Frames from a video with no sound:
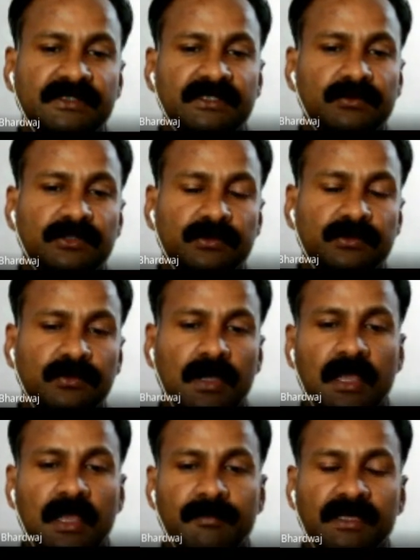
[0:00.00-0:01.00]
equals to
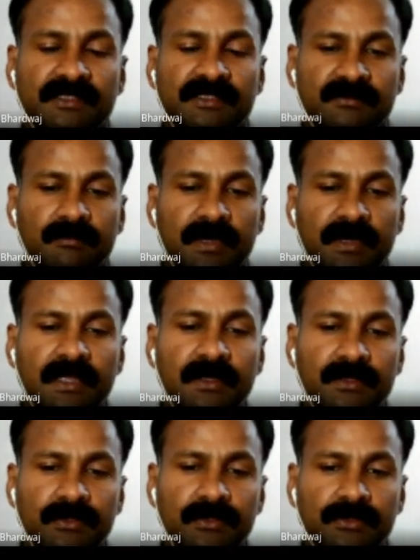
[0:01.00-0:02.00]
I maximum by
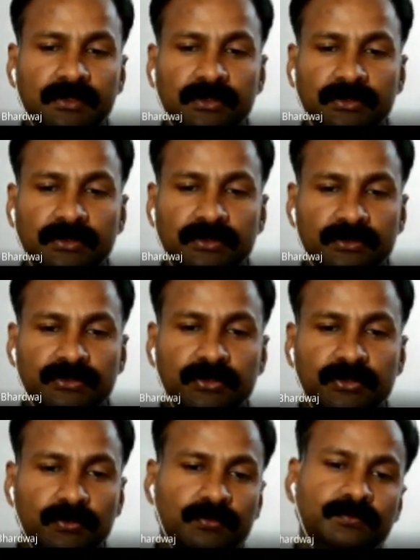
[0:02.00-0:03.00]

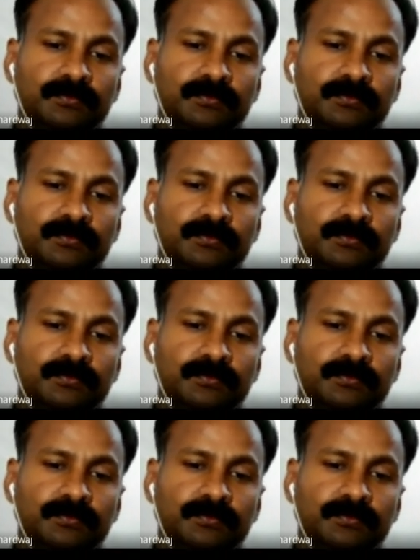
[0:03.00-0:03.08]
2.